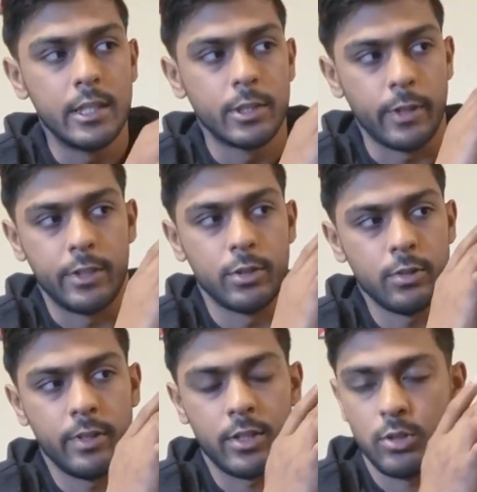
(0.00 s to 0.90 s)
So I had to
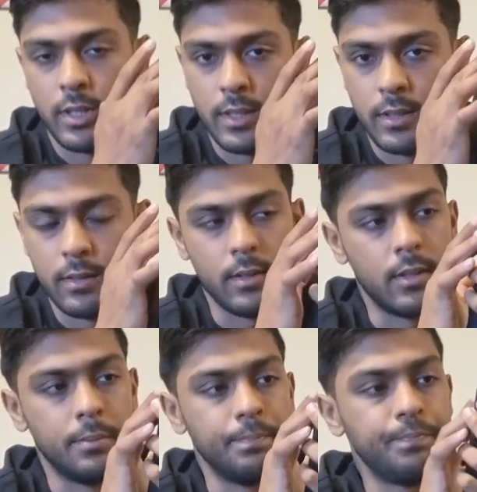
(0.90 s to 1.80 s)
scratch and
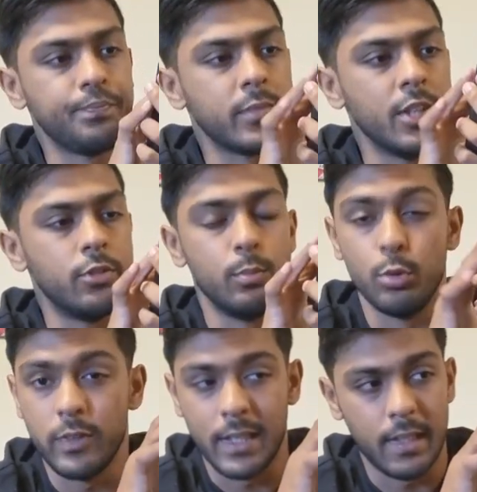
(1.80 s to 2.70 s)
then it
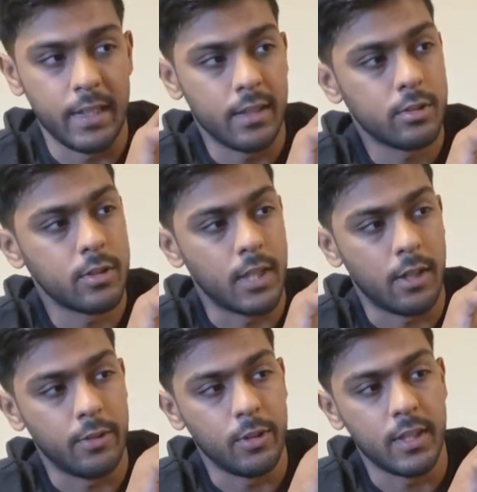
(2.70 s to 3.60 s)
removed that layer. So
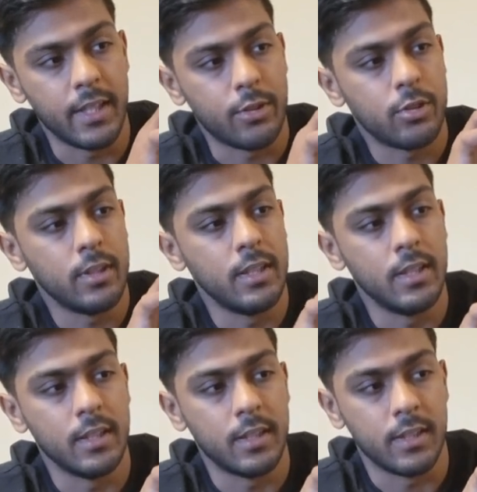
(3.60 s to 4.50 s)
now you can
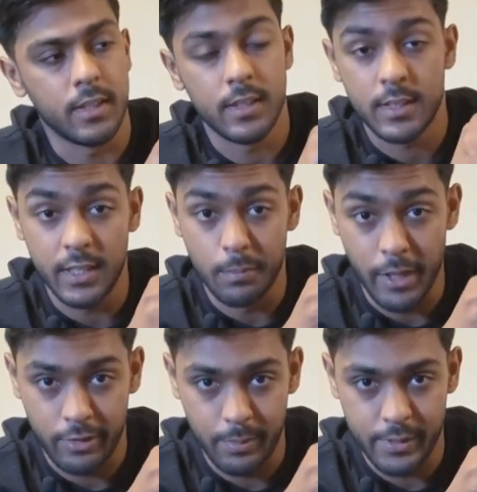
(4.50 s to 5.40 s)
actually see the
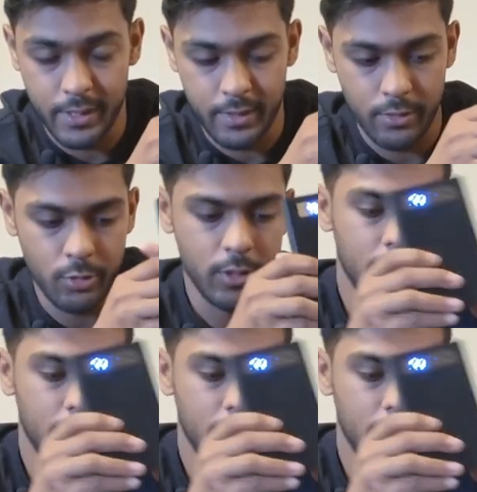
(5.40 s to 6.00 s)
battery percentage.